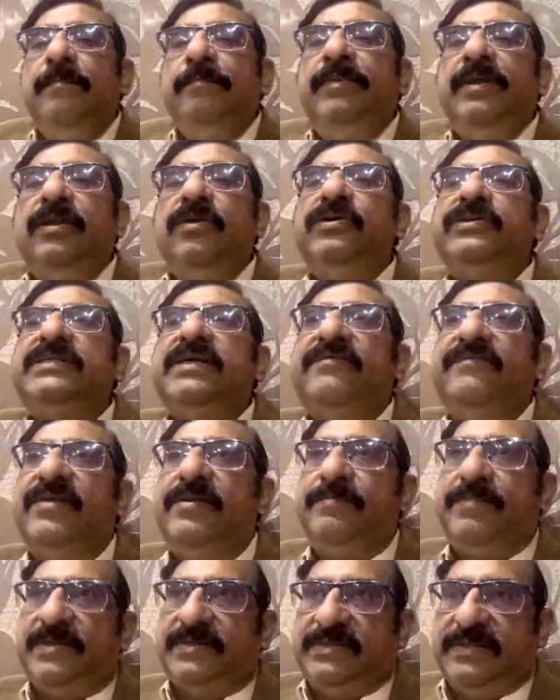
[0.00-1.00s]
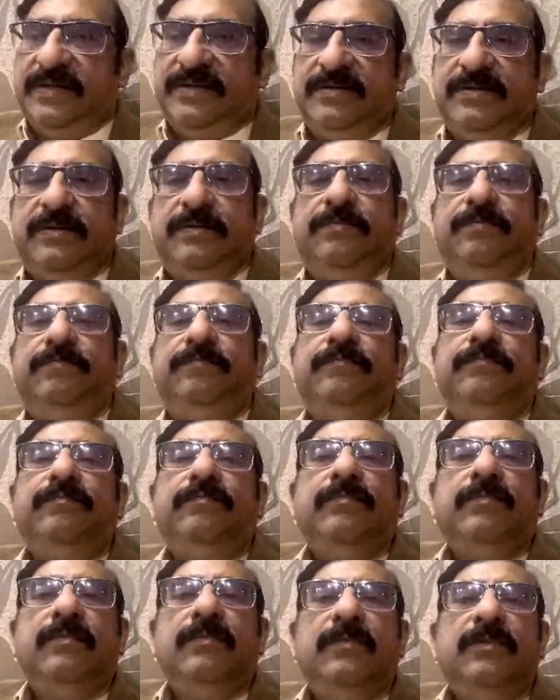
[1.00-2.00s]
below seven percent.
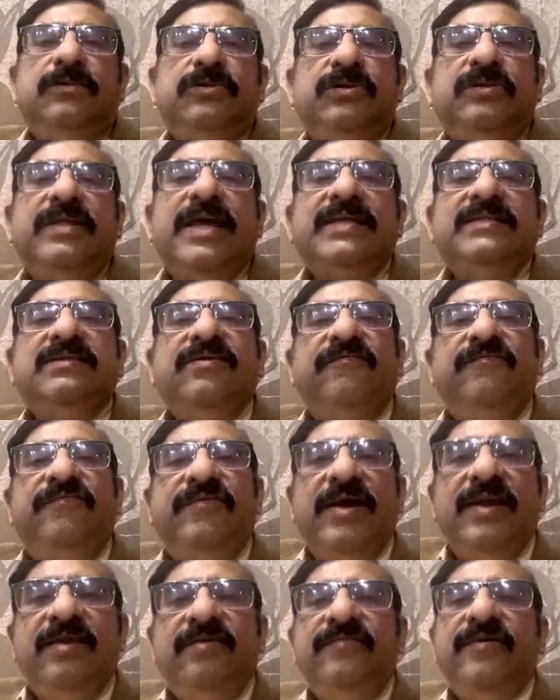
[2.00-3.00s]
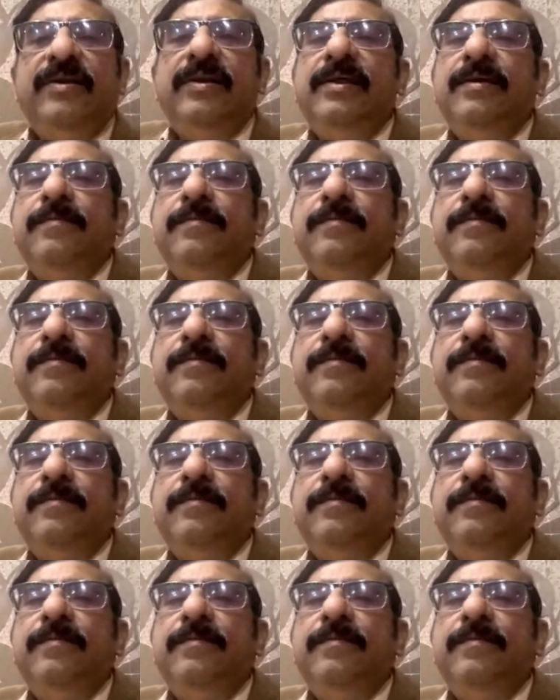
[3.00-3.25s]
So that's a very, very